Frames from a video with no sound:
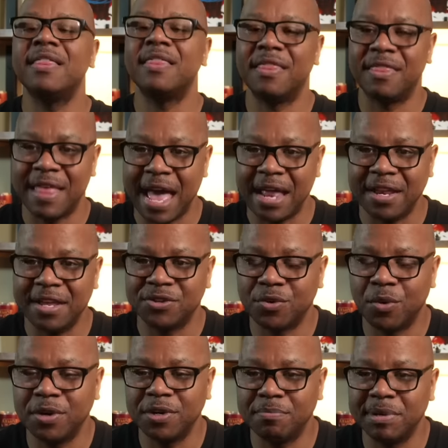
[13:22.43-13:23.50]
That is
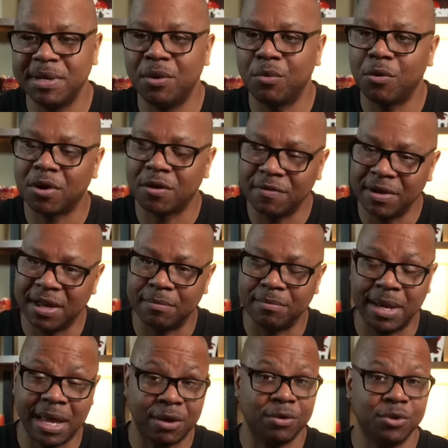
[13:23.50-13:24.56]
going to be a work of Him.
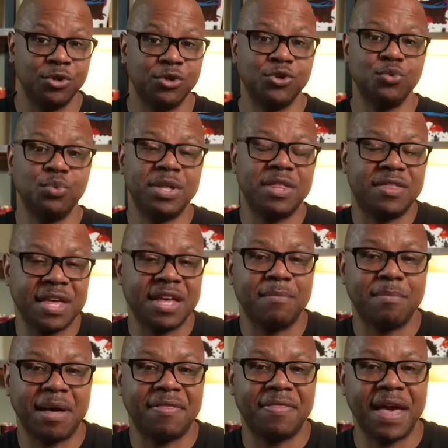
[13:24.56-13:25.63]
Now, do we think
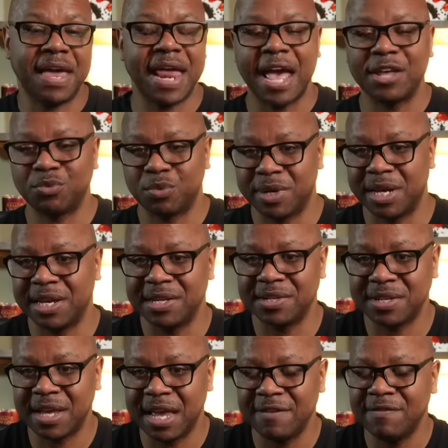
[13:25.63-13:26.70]
about that as we're getting
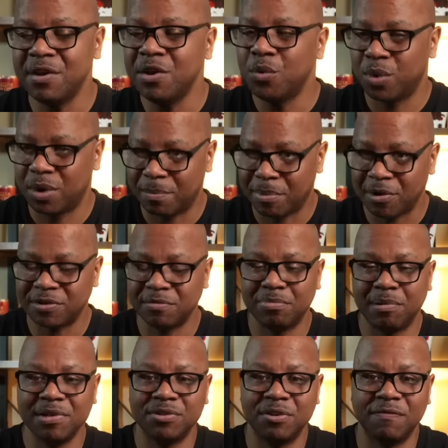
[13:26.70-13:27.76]
saved? When a person
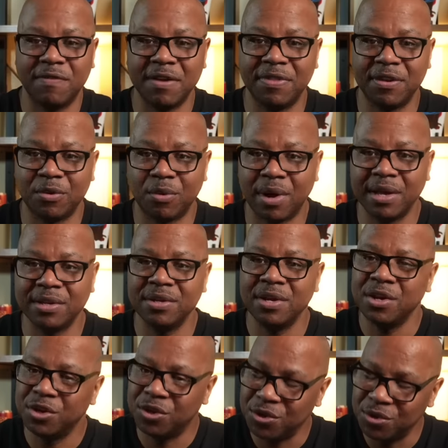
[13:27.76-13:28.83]
places their faith in Christ,
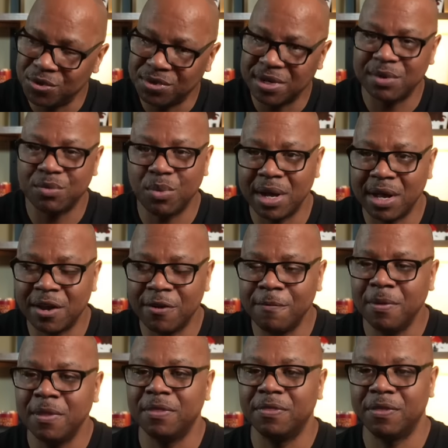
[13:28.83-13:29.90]
do you say, Well,
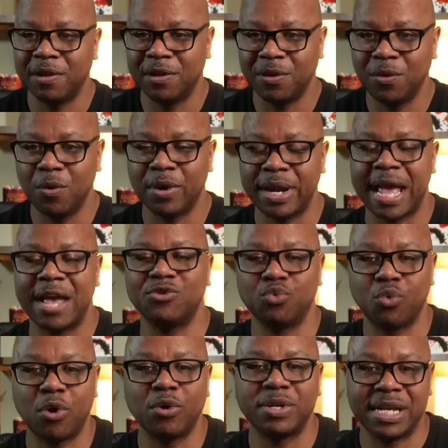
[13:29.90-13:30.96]
the Lord has
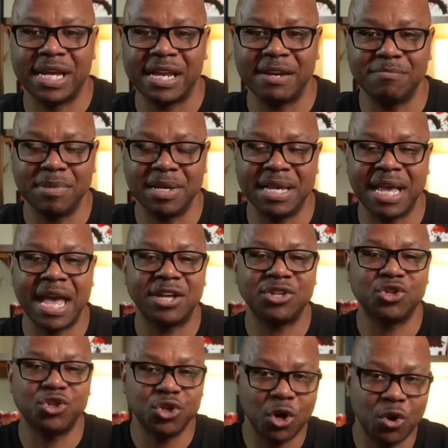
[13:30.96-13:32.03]
worked in me, has
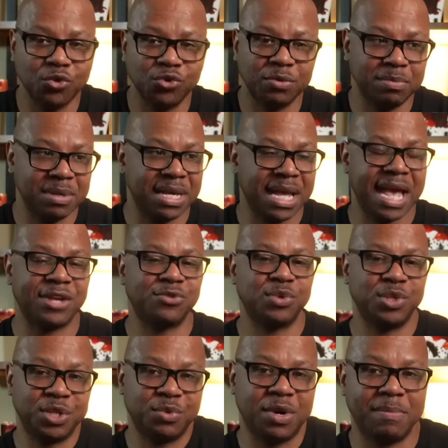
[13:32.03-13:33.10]
chosen me, has
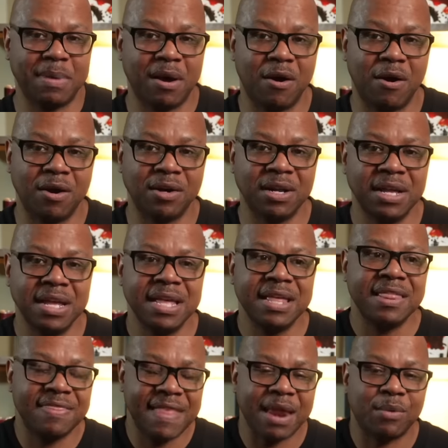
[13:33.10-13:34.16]
regenerated my heart?
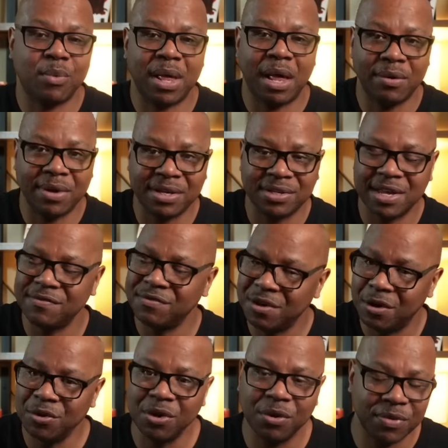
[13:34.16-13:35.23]
That way I'll get saved.
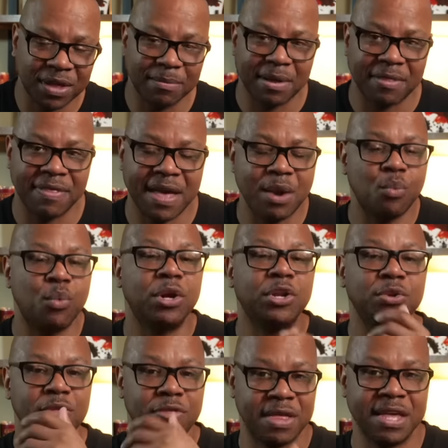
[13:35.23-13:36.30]
No, you don't think about that. What
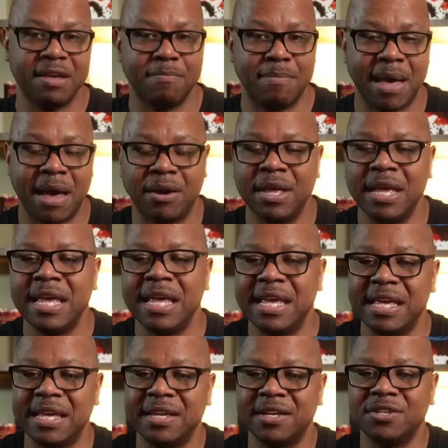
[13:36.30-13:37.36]
you think about
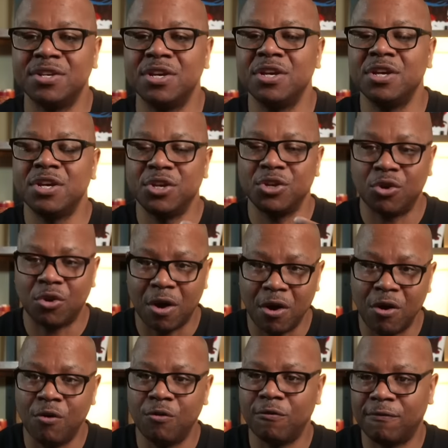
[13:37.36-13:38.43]
is your
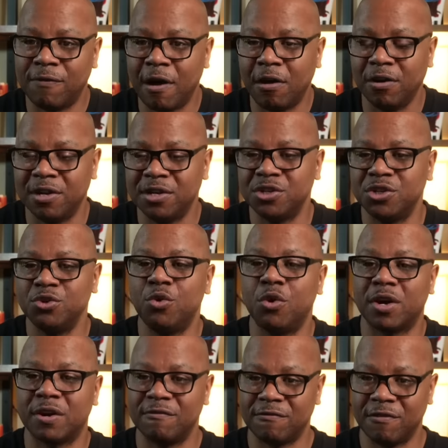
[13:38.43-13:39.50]
own fallenness. You are
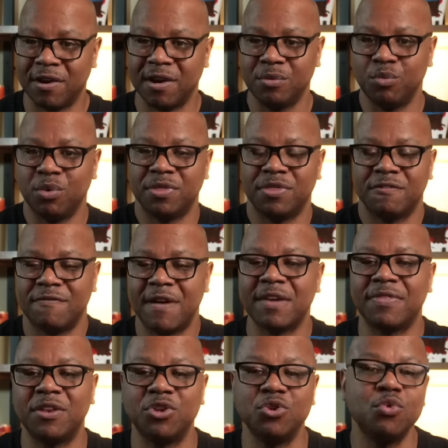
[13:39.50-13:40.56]
confronted with the fact
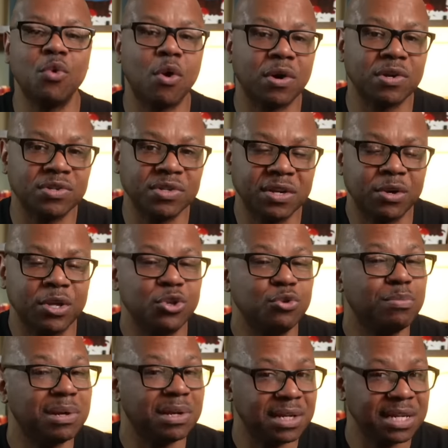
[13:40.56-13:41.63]
that you are a sinner. You
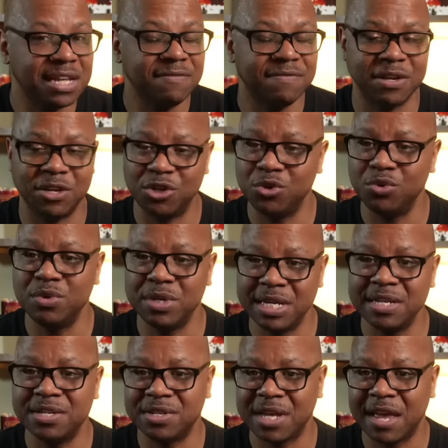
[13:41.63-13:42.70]
believe that you
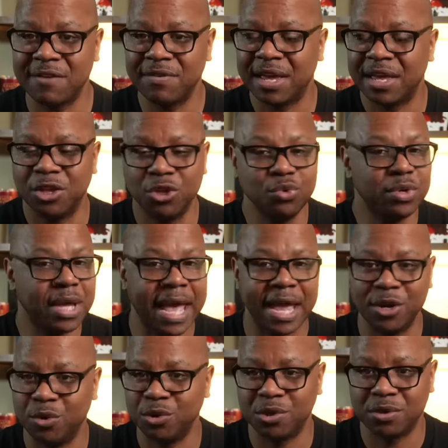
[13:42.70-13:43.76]
need saving and you can't
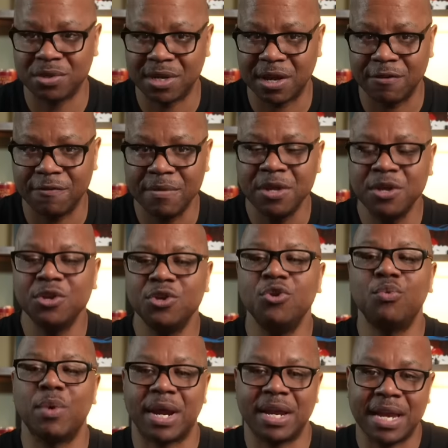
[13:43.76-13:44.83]
do it yourself. You
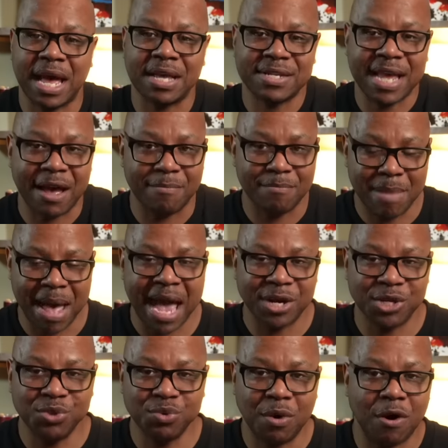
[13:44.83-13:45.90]
recognize how
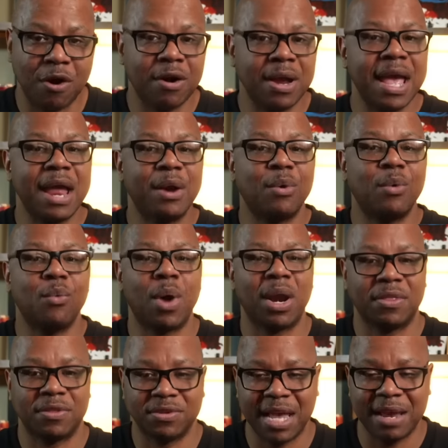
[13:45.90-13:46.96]
bad you are while at
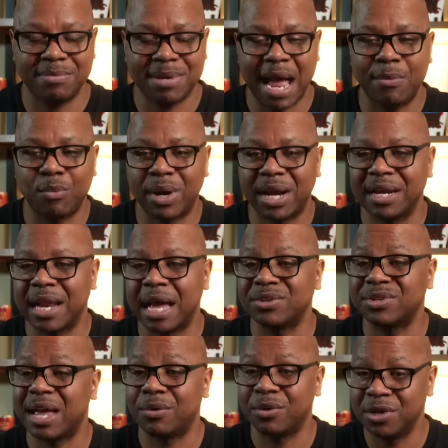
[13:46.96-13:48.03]
the same time
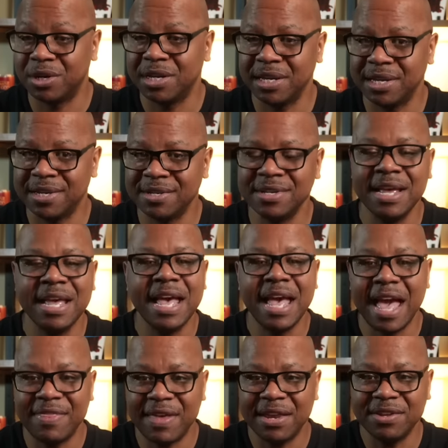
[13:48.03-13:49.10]
recognizing how good he is
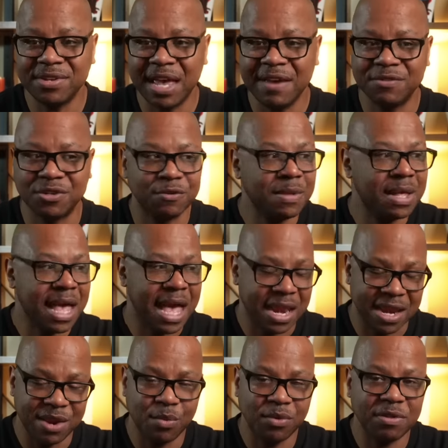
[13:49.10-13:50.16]
and that he saved you. And
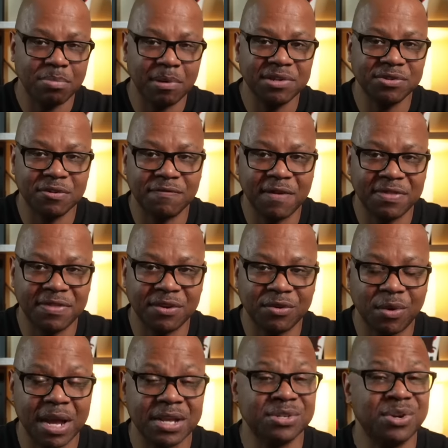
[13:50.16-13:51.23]
anyone that places their faith in
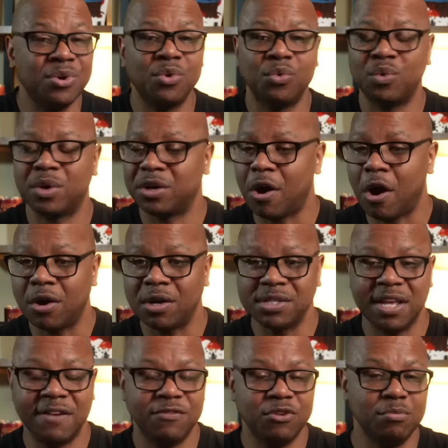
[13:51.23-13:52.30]
Christ, regardless
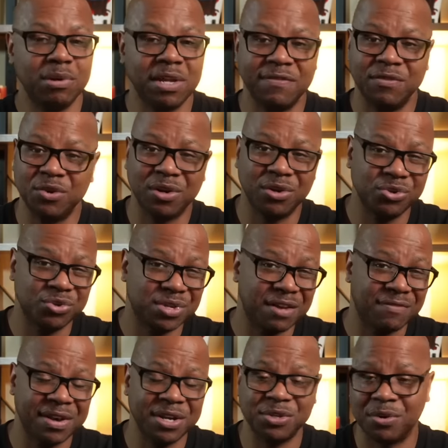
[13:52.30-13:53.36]
if you believe you can lose your
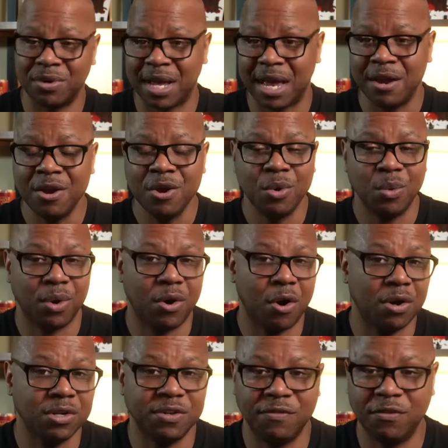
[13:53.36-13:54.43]
salvation or not,
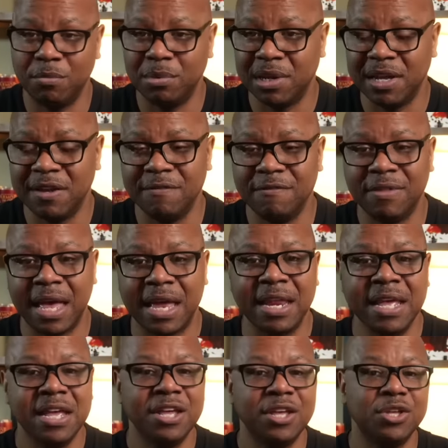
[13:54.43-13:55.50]
regardless if you believe that
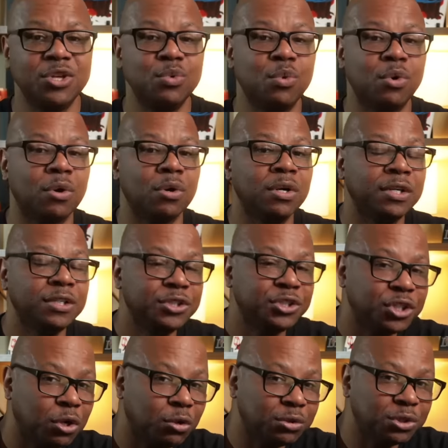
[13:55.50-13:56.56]
you were
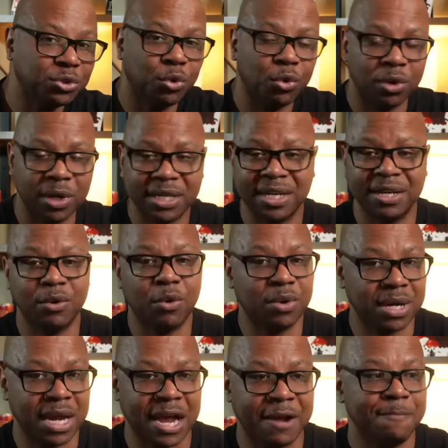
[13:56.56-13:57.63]
chosen or elected or
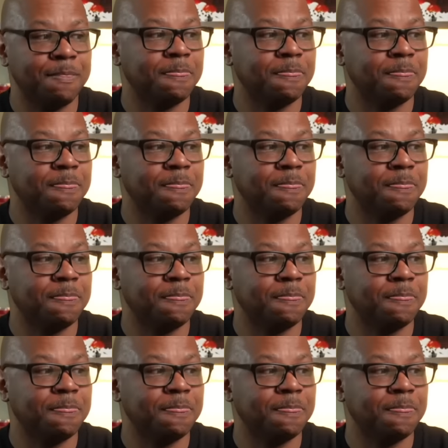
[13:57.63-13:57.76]
not.